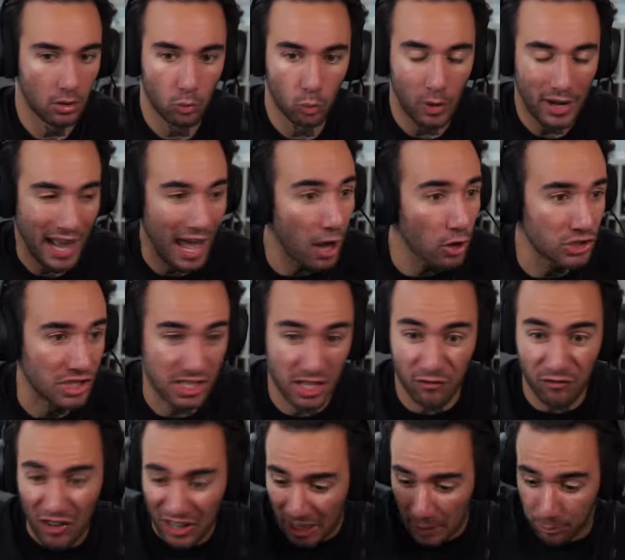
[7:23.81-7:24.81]
What else? Is a
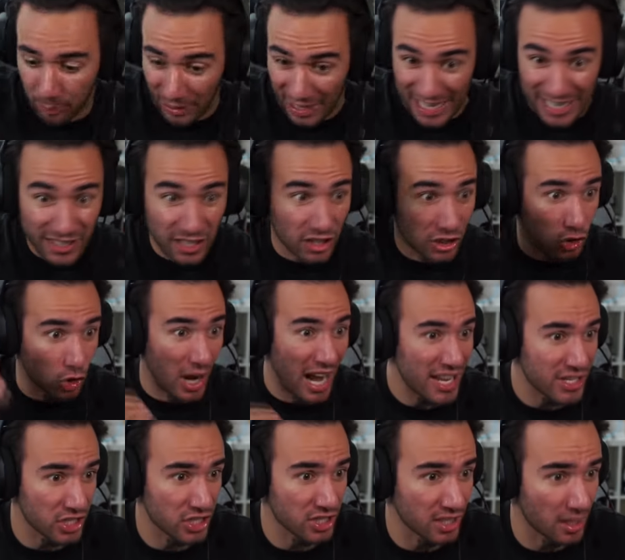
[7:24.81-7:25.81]
fucking plane gonna
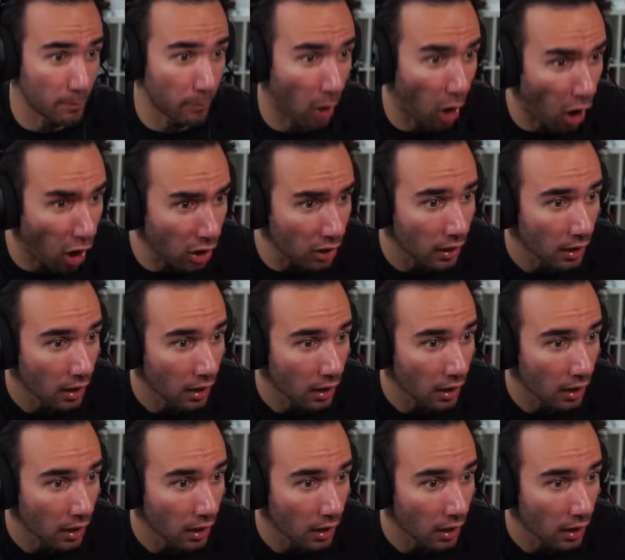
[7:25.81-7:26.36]
crash into the ball?